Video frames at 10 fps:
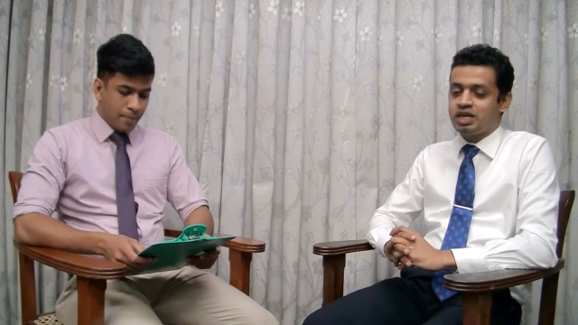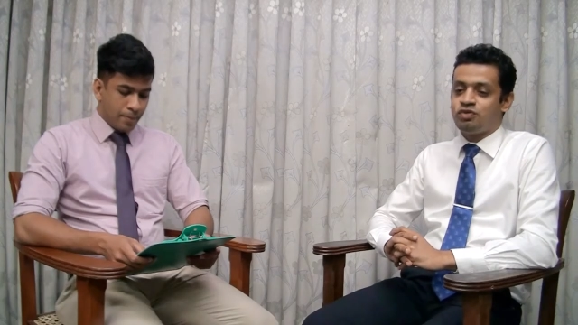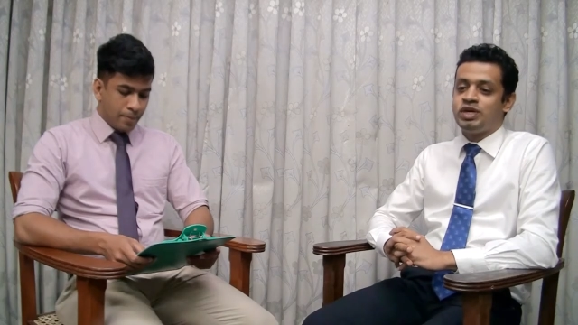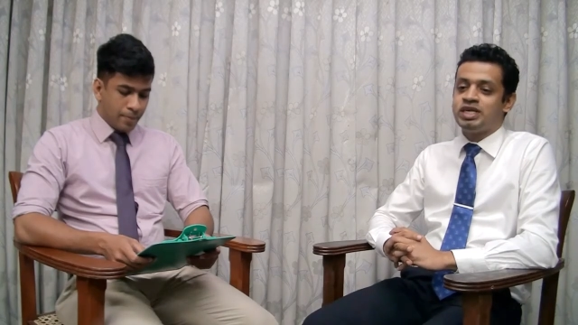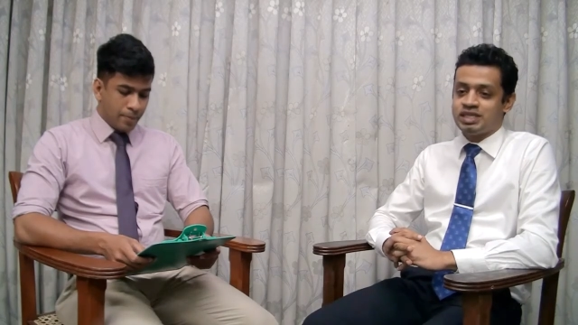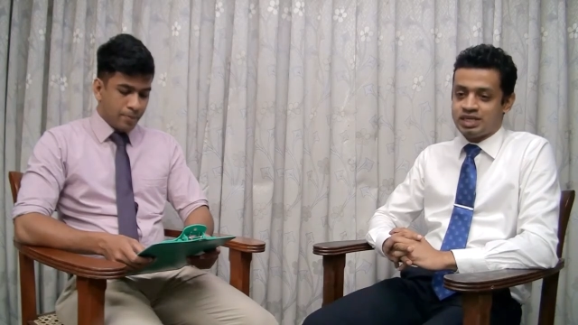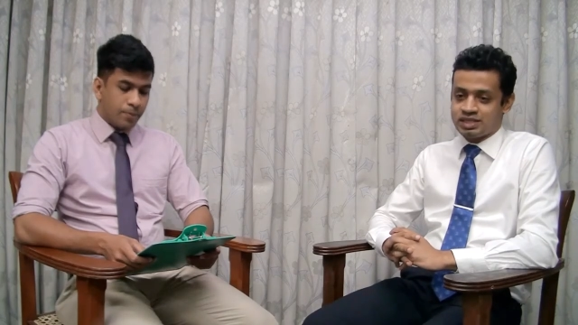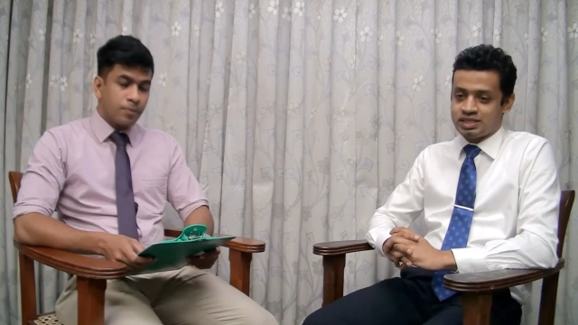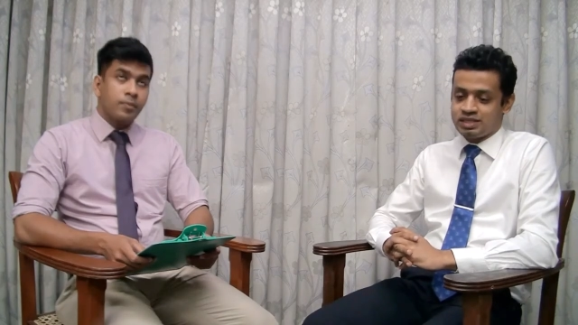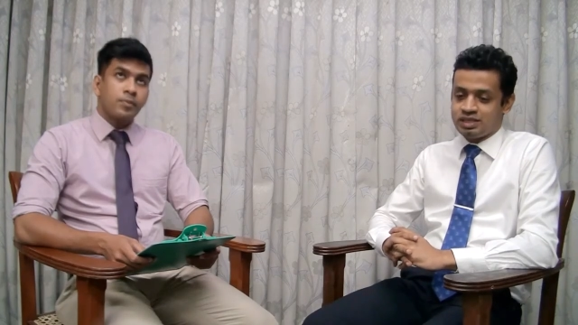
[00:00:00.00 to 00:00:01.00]
Speaker 1: that we
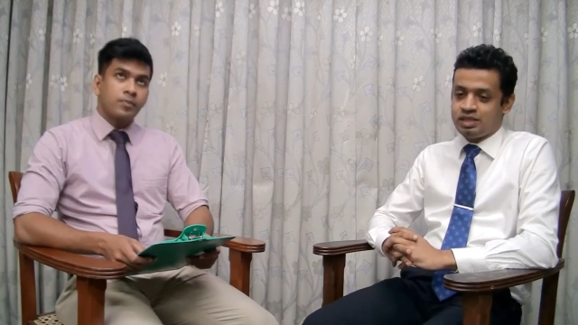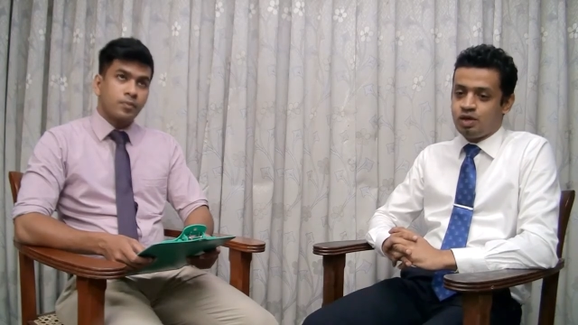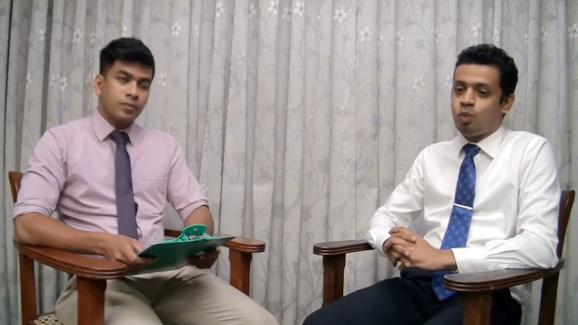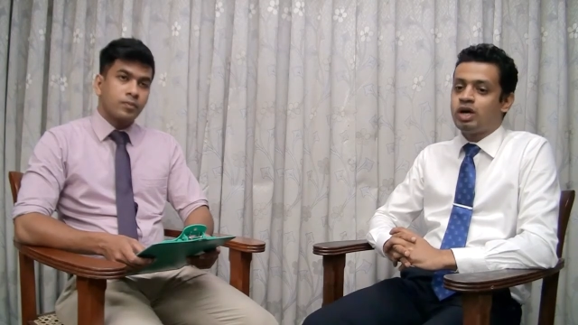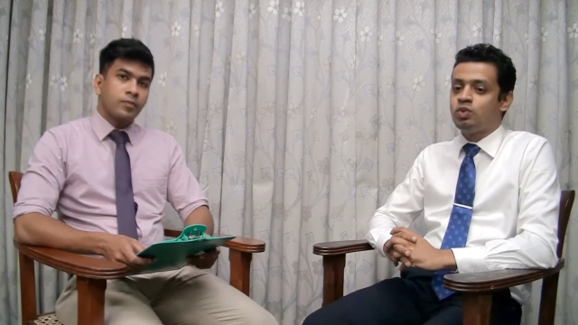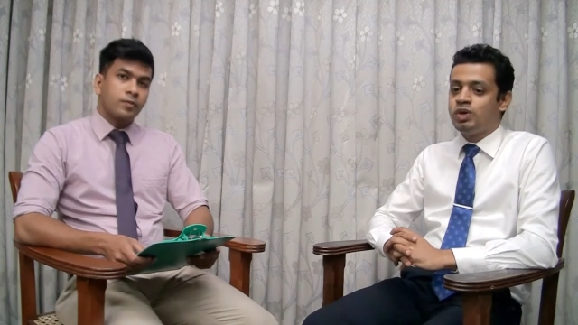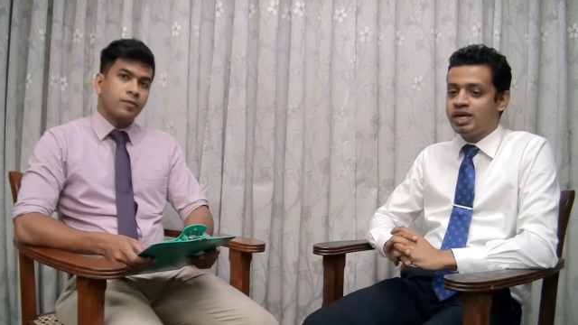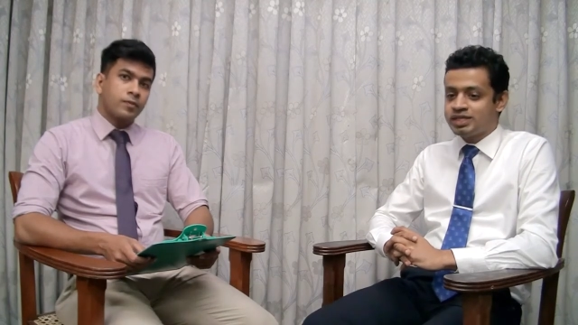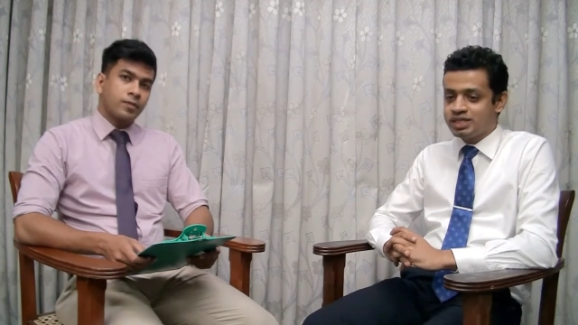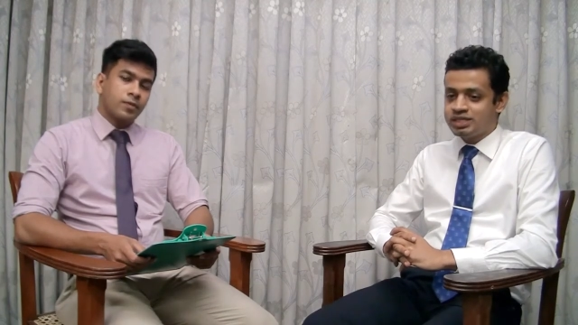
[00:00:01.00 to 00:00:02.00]
assess. What we
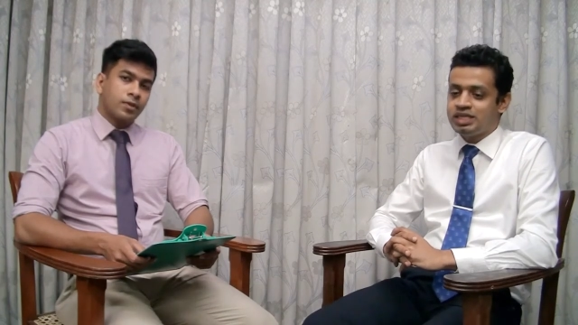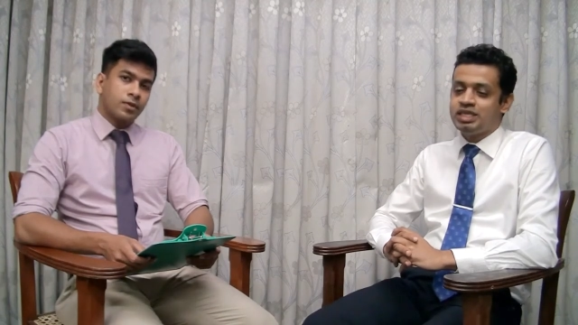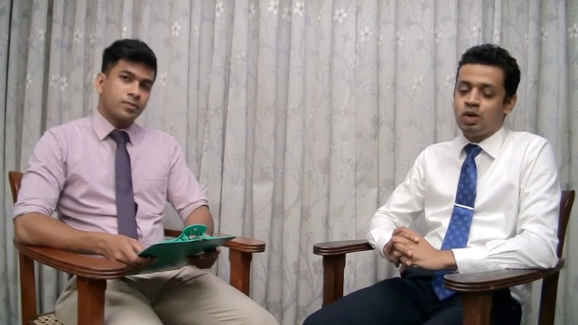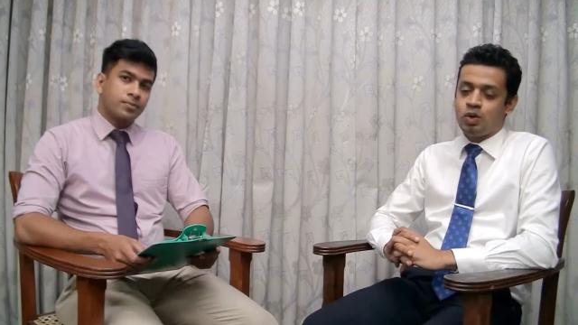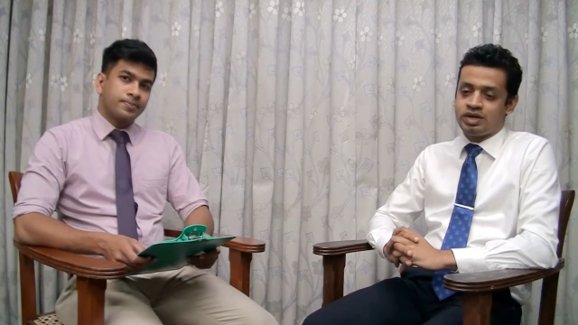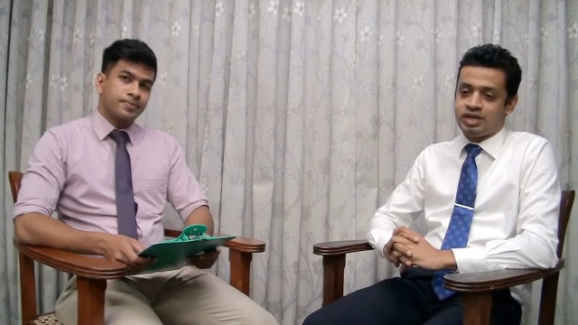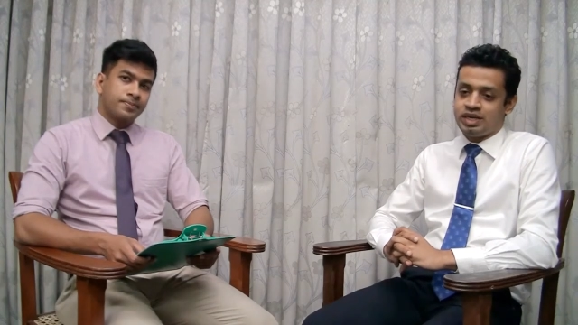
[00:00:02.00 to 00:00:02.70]
assess in the long